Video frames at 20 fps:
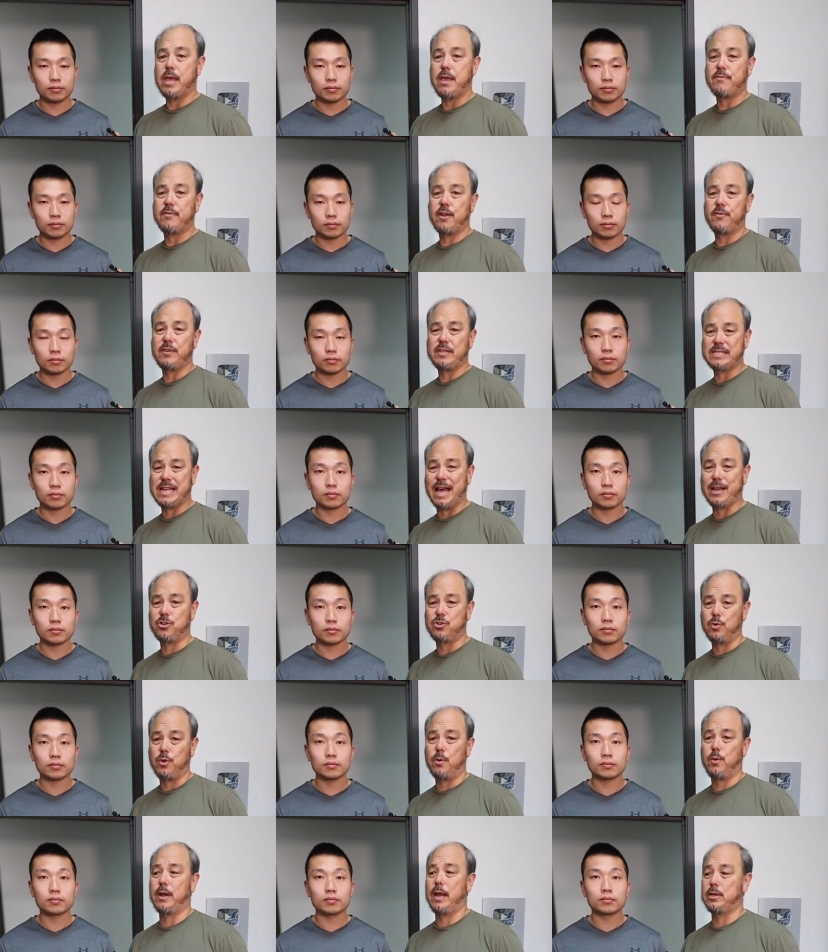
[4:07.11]
Speaker 1: even if he's not
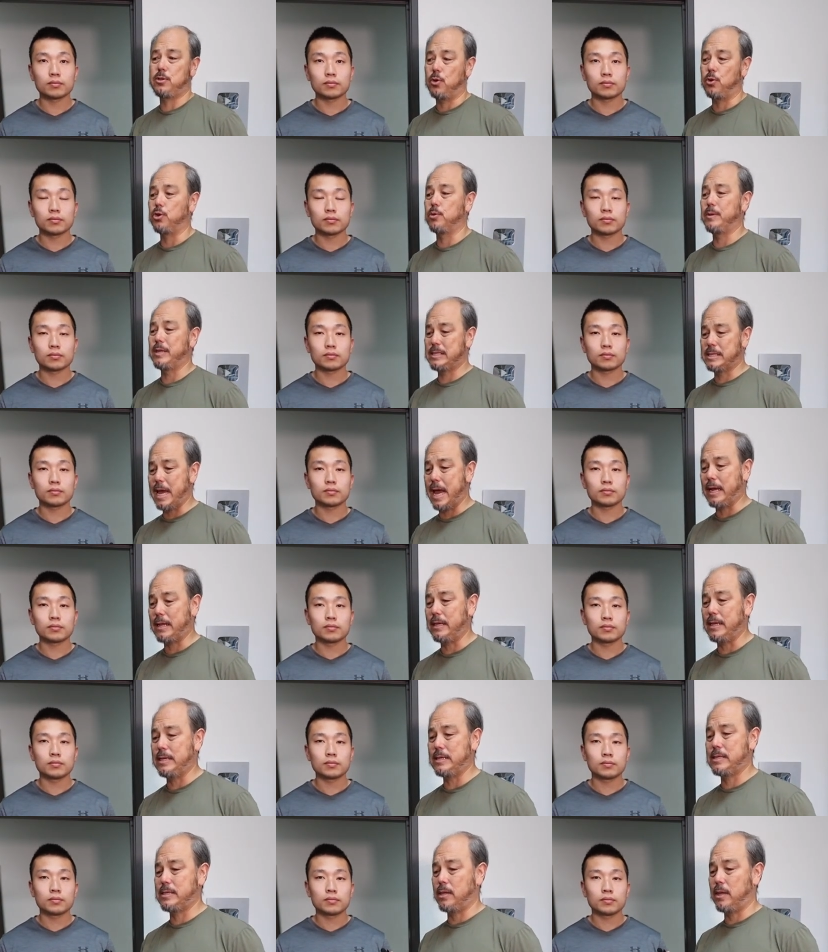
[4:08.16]
doing what I told him exactly,
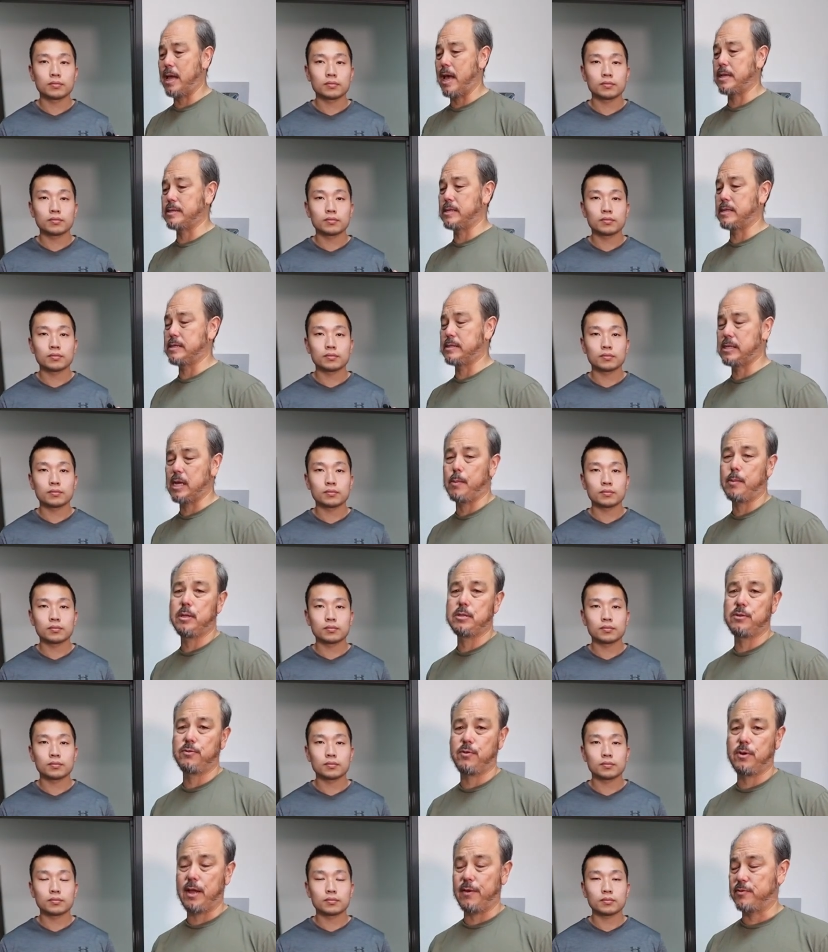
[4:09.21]
he still has a semblance
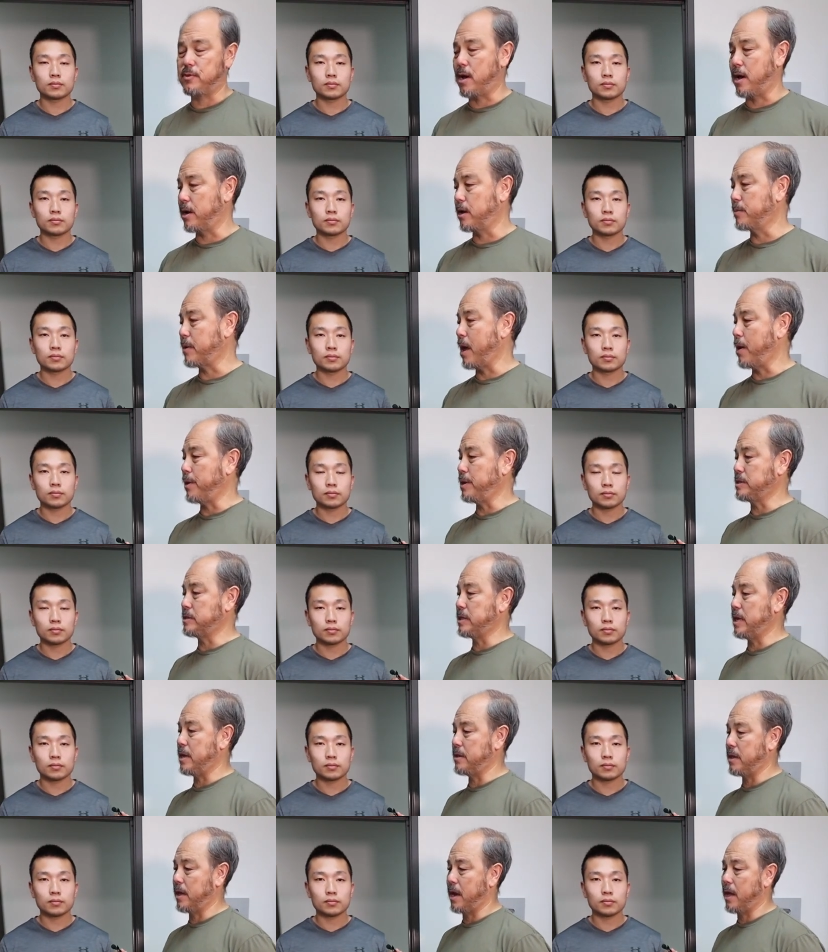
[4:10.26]
of what I've taught him. I always
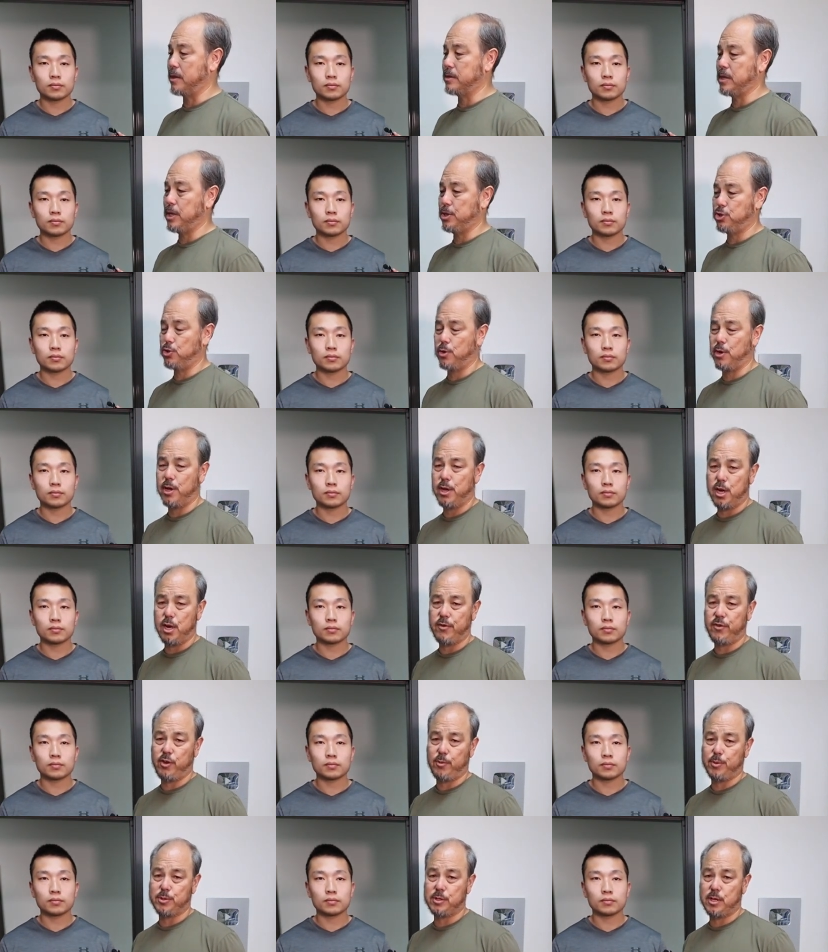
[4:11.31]
say that I'll teach you
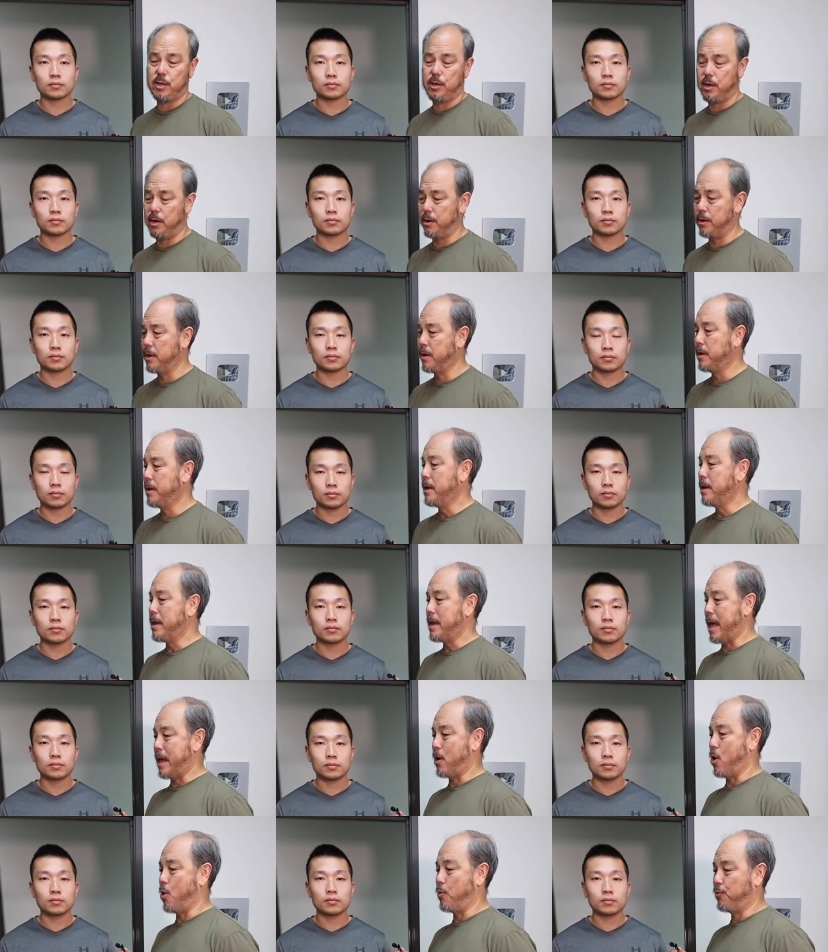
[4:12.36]
150% here,
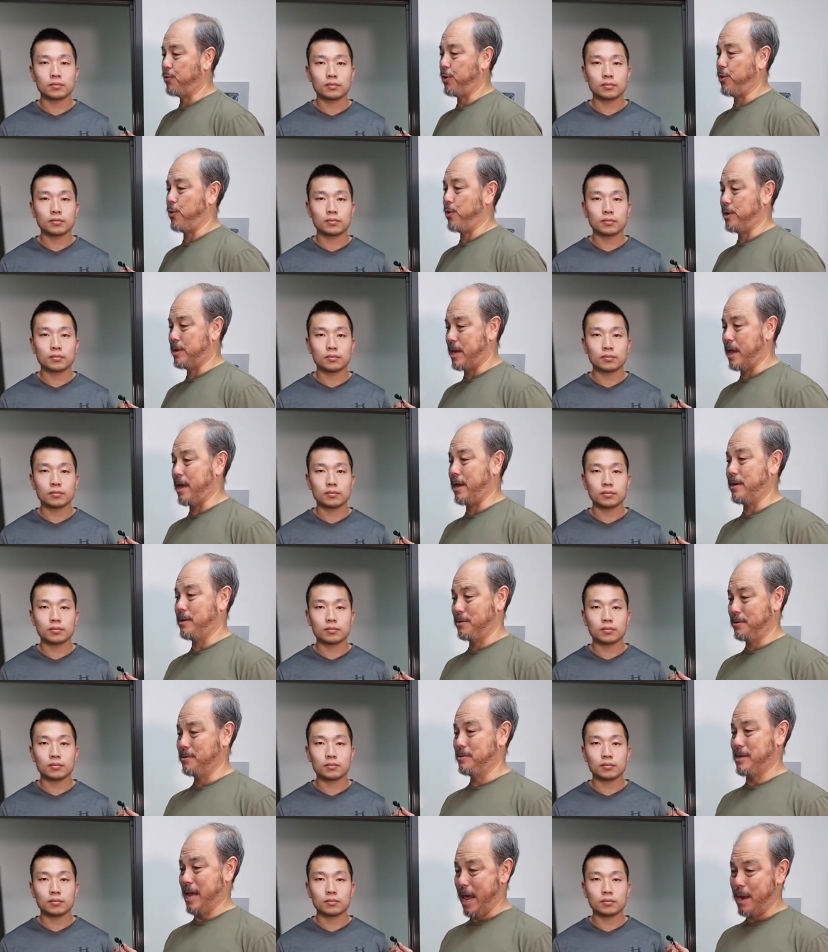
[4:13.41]
and hopefully you retain
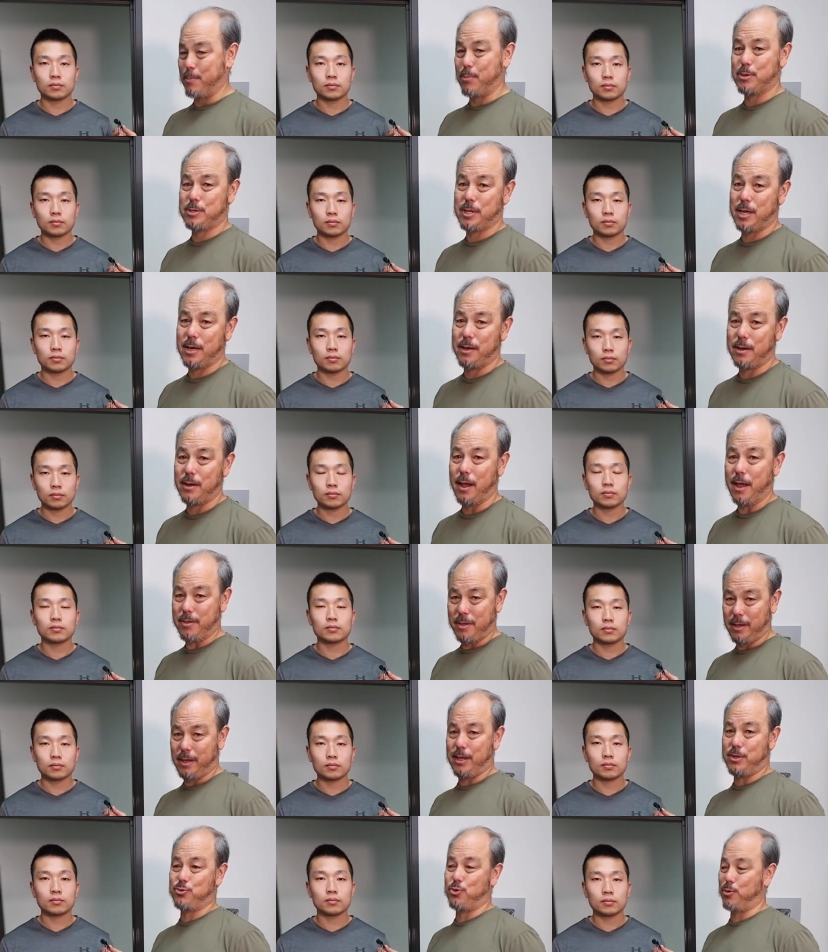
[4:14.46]
10%. I
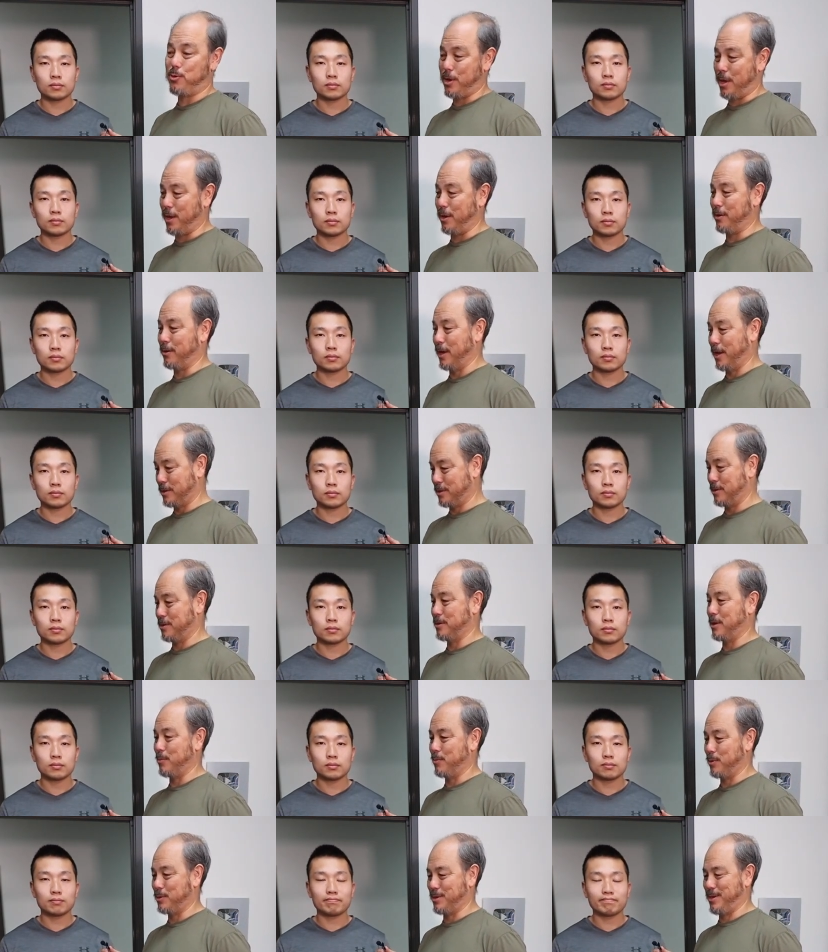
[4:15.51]
think he's retained less than
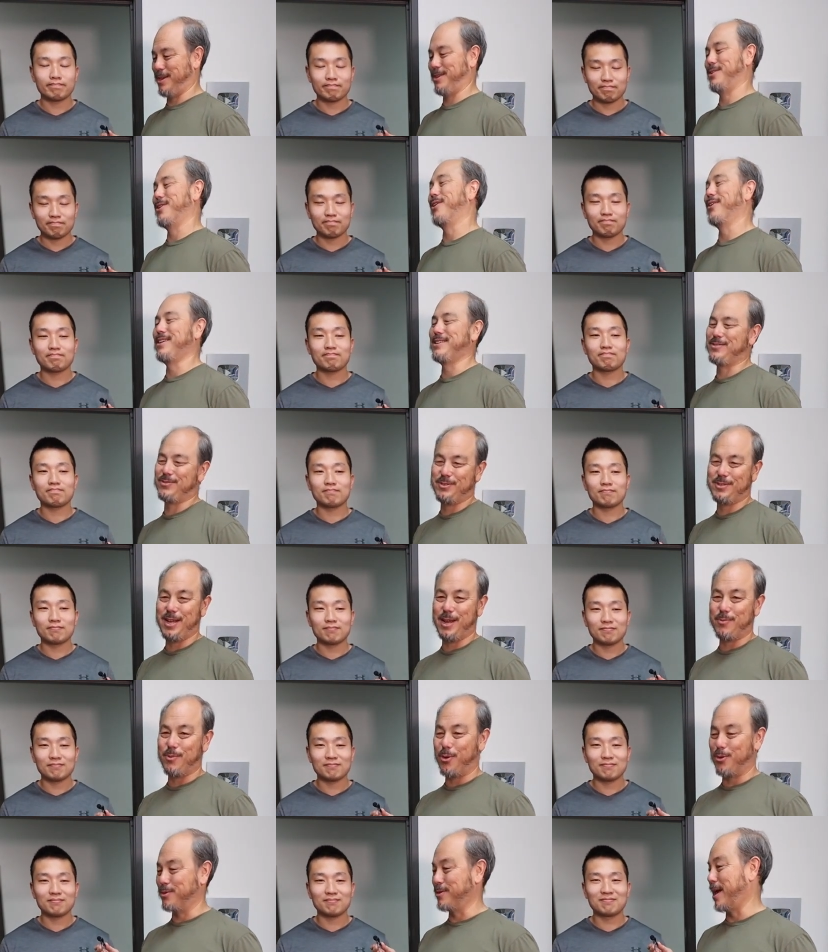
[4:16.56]
10%. No, he's retained
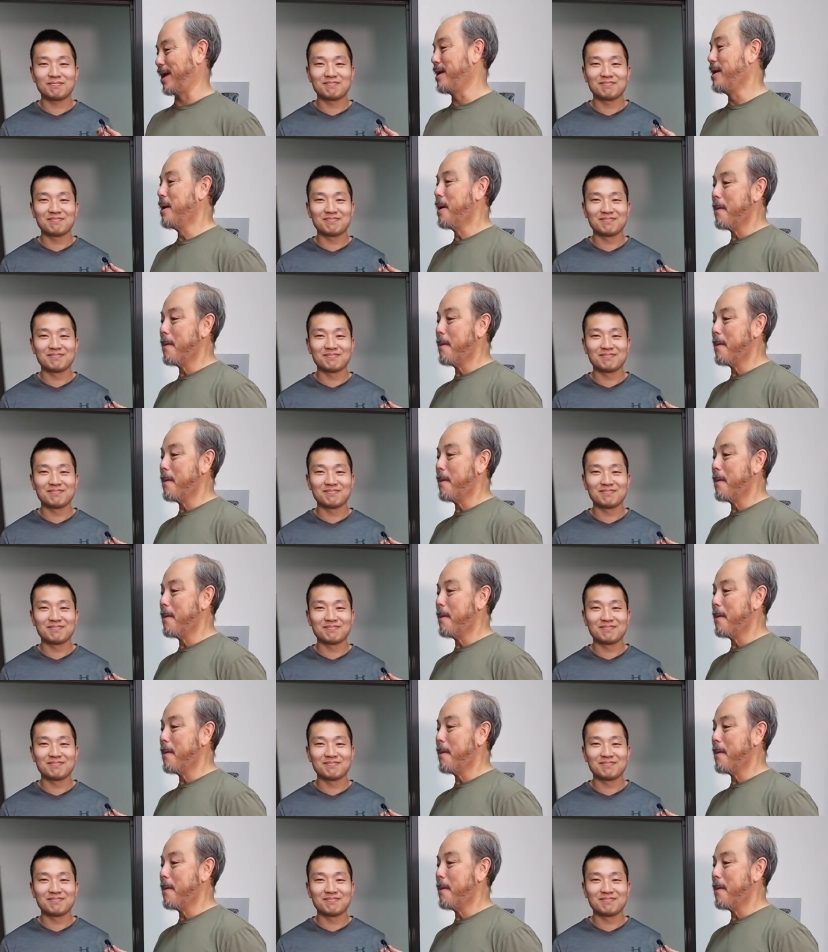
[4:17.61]
more than that.